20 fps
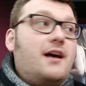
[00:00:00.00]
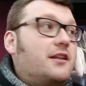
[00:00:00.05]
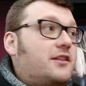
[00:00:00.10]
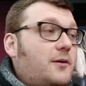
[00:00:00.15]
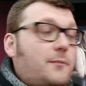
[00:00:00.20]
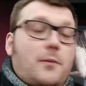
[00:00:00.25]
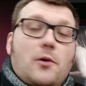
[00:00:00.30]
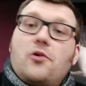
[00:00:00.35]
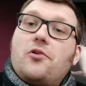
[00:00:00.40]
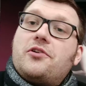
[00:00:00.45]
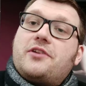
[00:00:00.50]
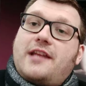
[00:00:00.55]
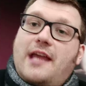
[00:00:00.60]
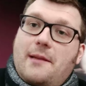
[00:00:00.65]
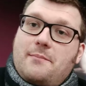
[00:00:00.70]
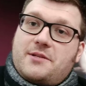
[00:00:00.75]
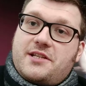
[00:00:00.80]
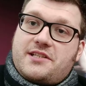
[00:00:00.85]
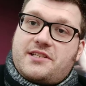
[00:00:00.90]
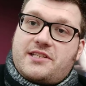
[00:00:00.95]
The board
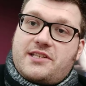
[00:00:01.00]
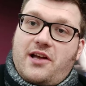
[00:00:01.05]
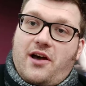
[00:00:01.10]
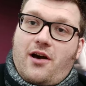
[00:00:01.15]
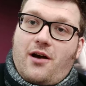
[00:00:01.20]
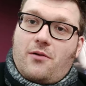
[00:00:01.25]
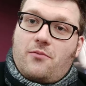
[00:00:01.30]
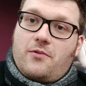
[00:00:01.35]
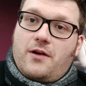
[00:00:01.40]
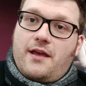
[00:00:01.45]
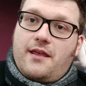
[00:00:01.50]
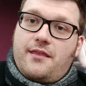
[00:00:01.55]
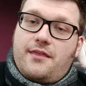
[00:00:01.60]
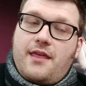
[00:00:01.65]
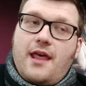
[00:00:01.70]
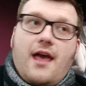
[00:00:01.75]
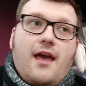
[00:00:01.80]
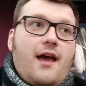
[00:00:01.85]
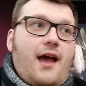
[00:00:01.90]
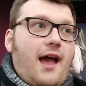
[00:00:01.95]
game to start with,
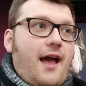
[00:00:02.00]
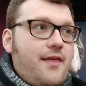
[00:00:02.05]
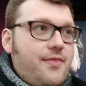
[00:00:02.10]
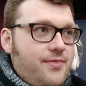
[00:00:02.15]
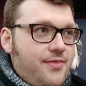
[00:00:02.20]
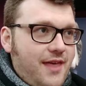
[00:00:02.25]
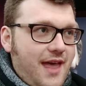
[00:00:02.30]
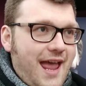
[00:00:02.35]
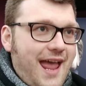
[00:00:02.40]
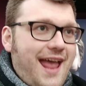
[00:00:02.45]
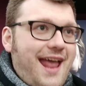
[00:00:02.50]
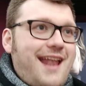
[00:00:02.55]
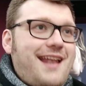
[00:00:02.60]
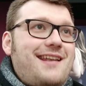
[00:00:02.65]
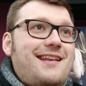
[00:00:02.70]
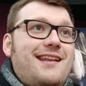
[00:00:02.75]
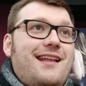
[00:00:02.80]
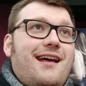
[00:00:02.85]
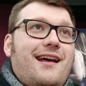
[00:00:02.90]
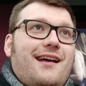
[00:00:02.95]
and
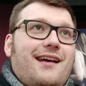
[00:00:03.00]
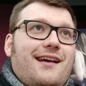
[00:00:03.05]
then